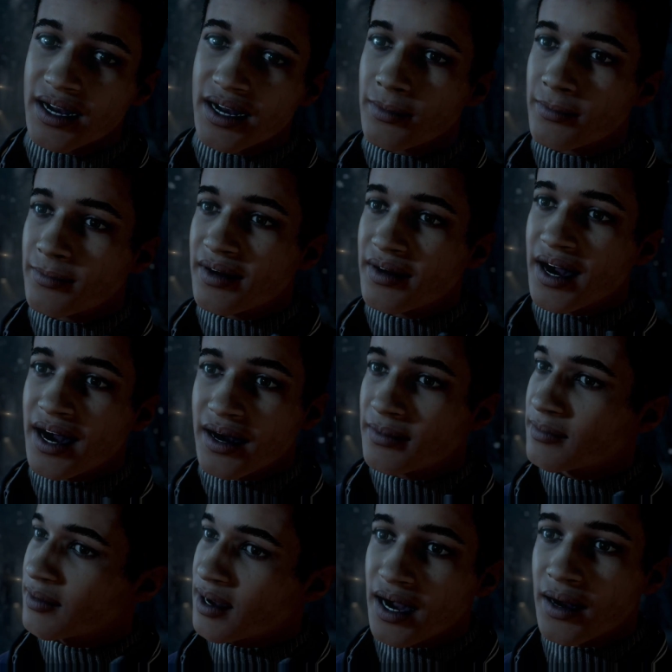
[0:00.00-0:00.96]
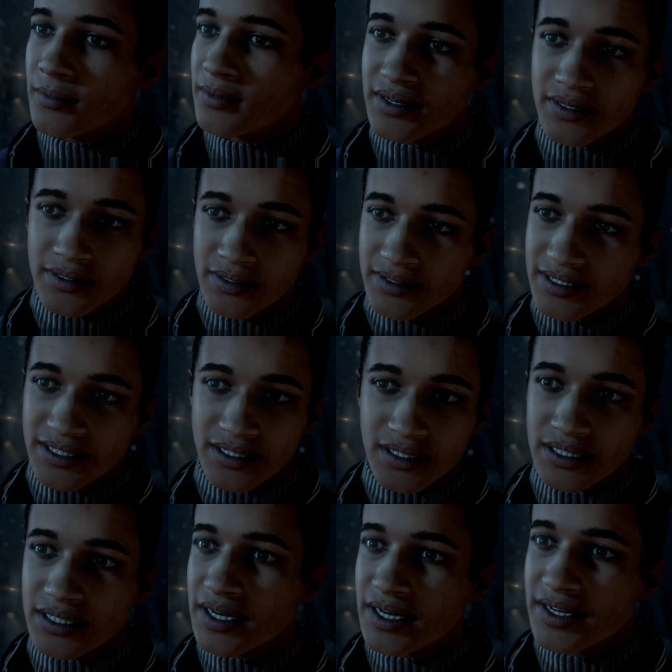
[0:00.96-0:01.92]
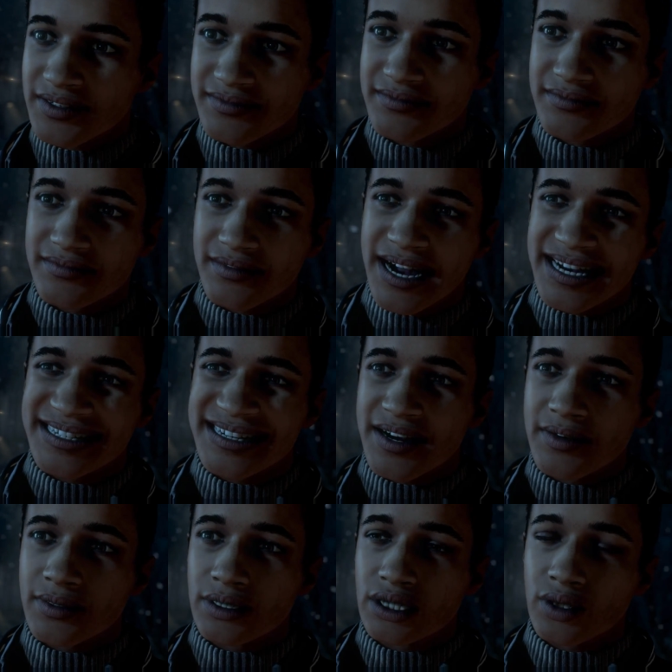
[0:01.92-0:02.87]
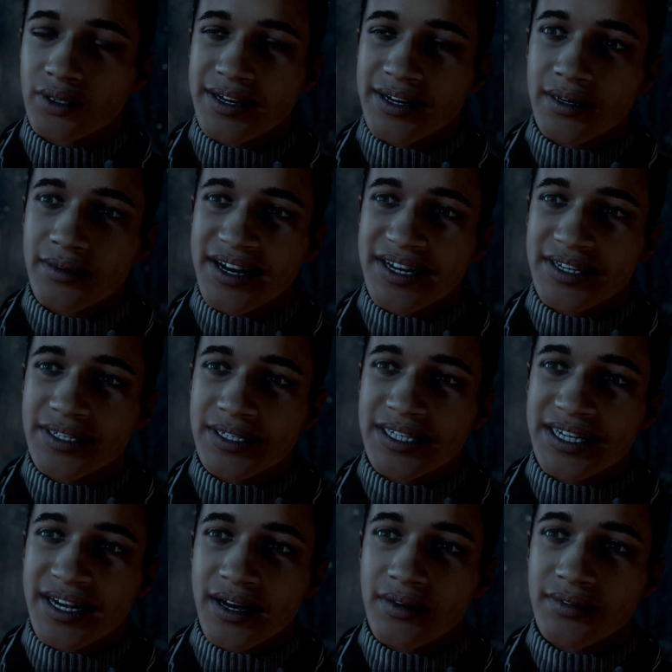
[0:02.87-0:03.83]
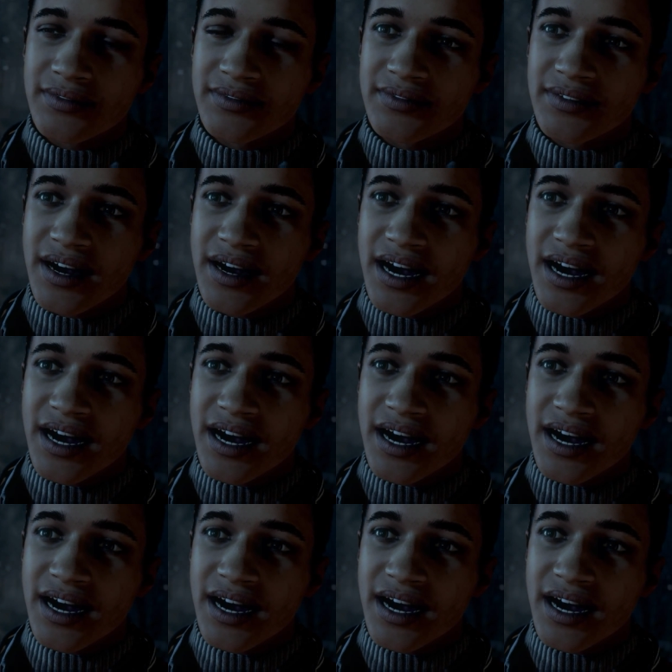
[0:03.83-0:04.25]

Em, I really don't think you should head back down the trail by yourself.